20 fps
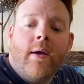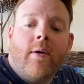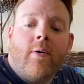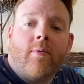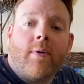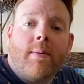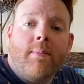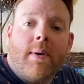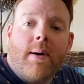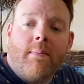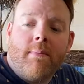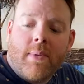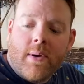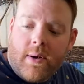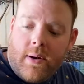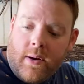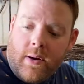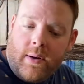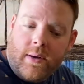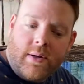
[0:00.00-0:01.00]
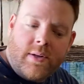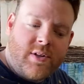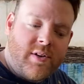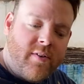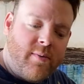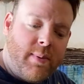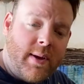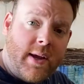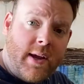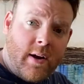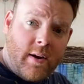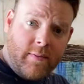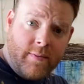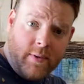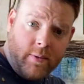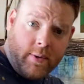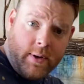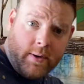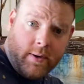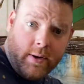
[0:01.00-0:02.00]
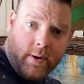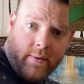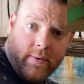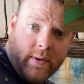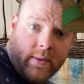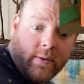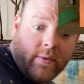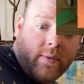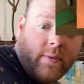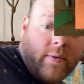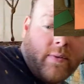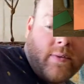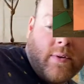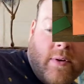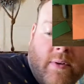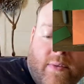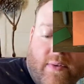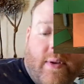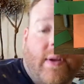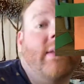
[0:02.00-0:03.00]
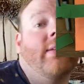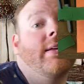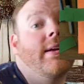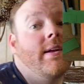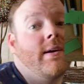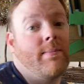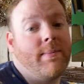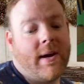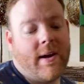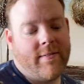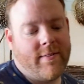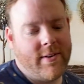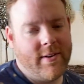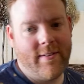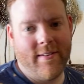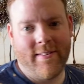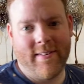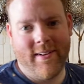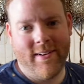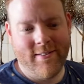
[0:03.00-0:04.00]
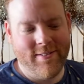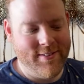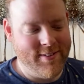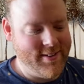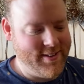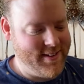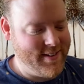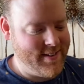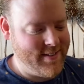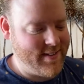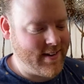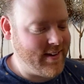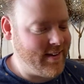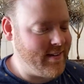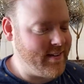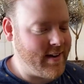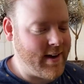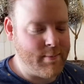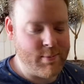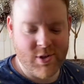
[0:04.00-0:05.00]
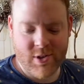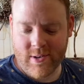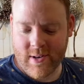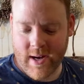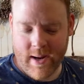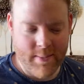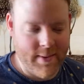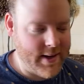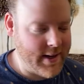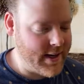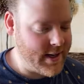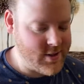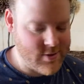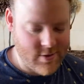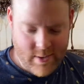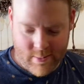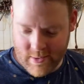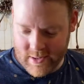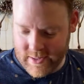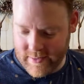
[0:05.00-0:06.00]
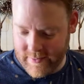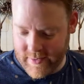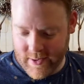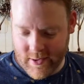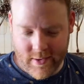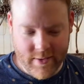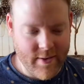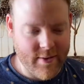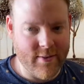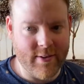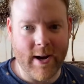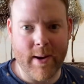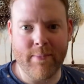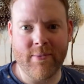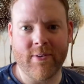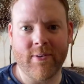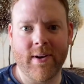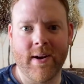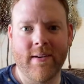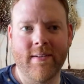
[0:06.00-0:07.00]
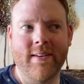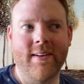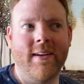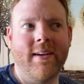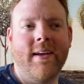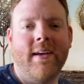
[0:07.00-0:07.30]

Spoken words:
Remember, just be careful when you're using the scissors and clean up after yourself, because I'm sure I'm going to get in trouble leaving all these scraps around.